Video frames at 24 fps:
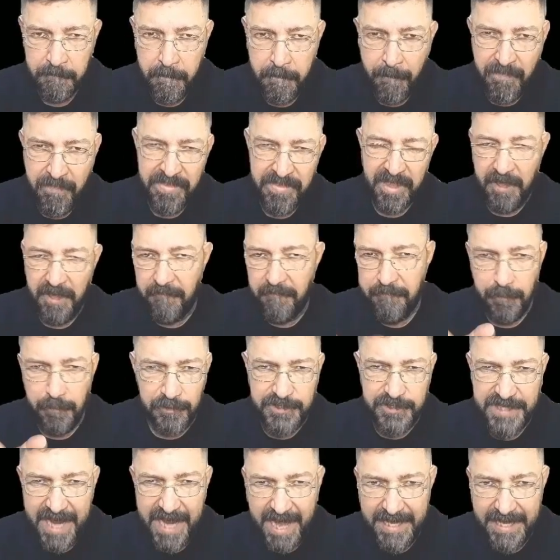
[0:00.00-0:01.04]
If you
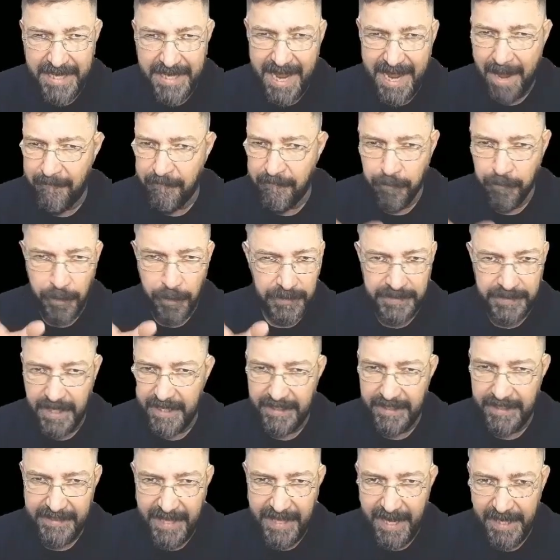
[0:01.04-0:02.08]
sign up for 30
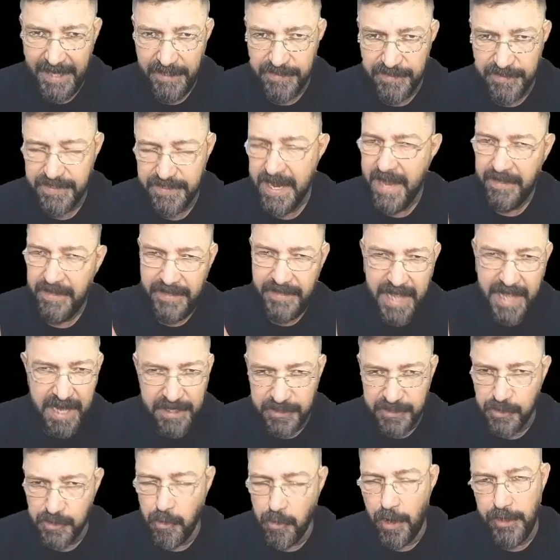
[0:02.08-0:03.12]
days, then it's
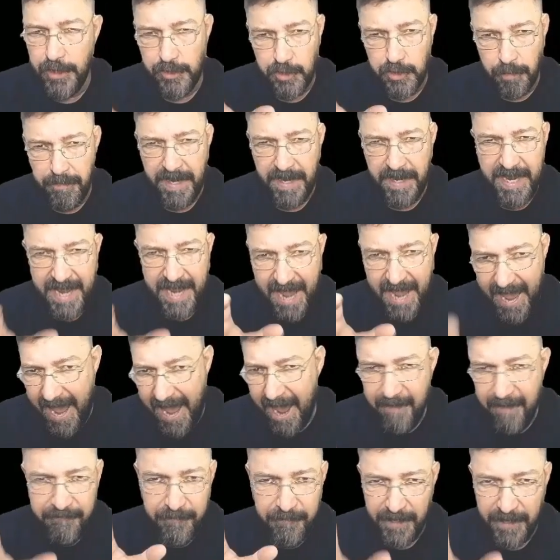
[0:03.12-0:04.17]
going to be
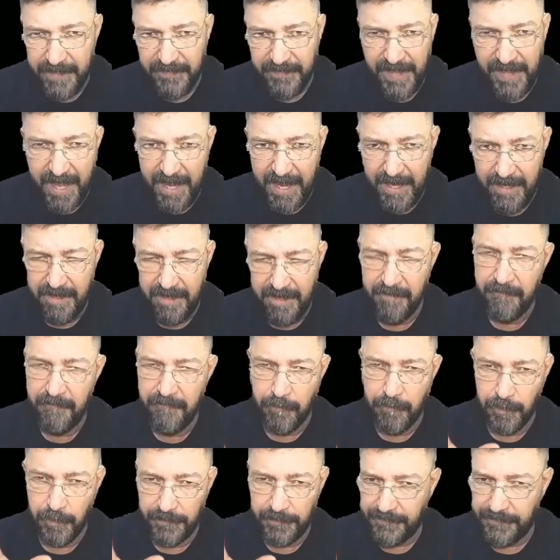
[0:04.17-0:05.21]
every day
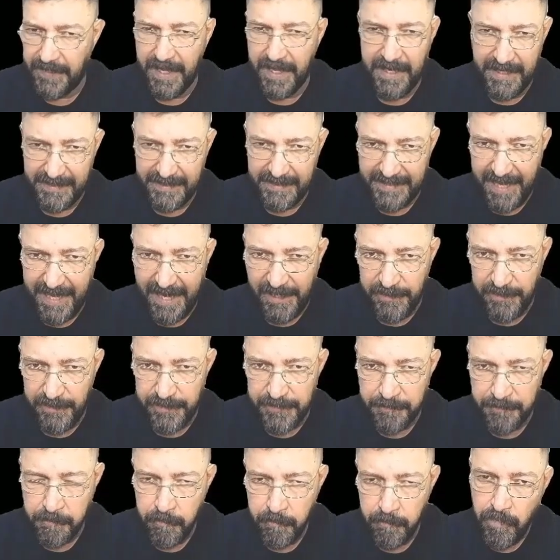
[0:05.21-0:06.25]
for 30 days.
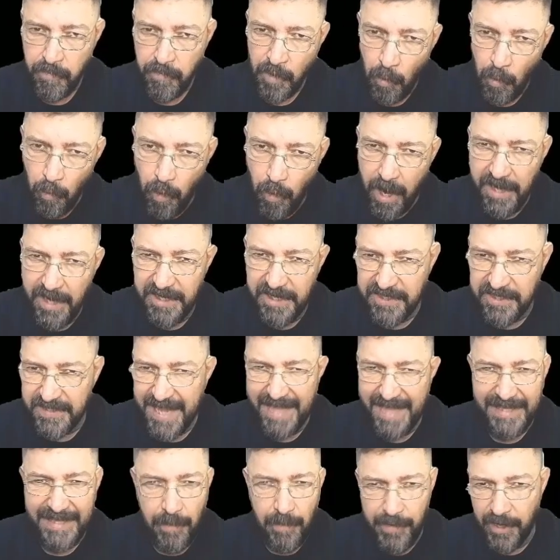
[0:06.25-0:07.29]
What is that
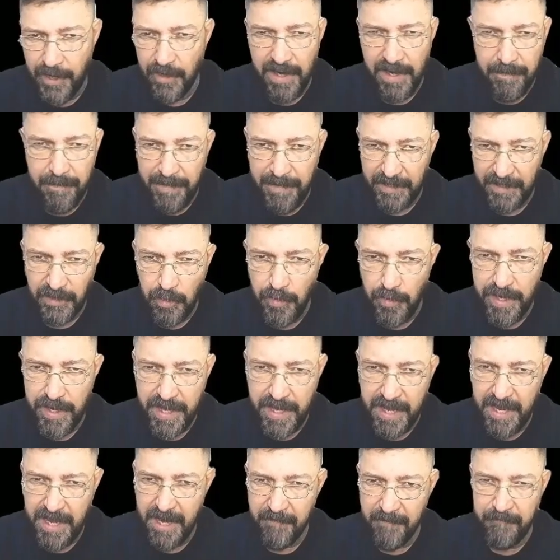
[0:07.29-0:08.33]
that we're going to be doing
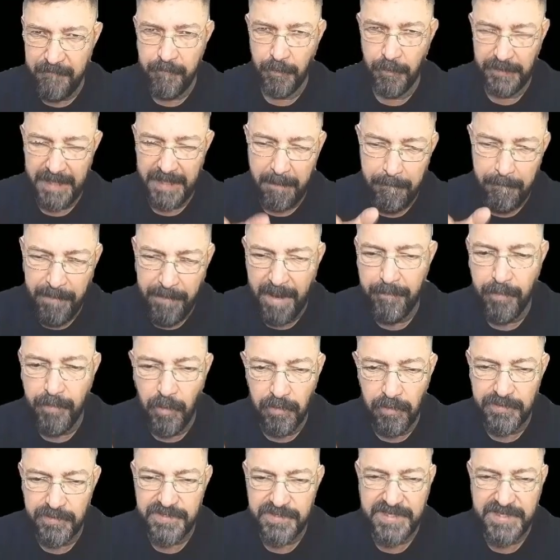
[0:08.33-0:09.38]
here for the people
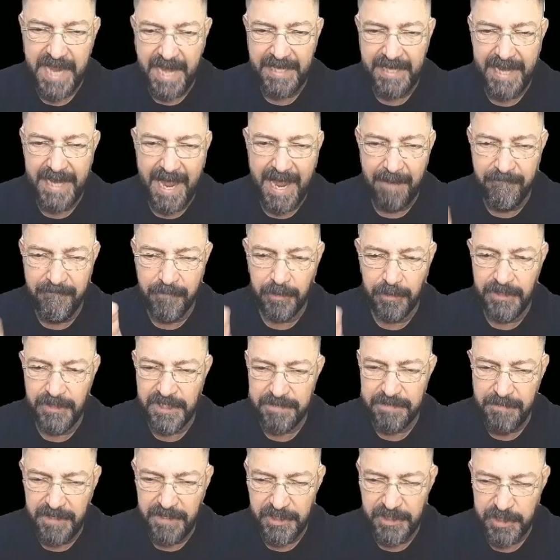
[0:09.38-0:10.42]
who sign up for this
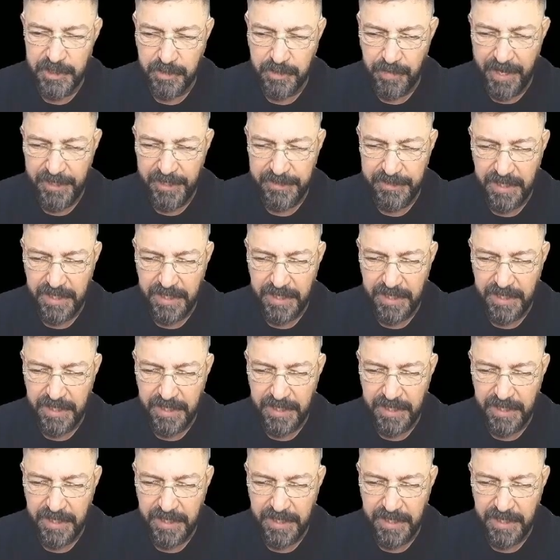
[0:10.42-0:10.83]
ministration?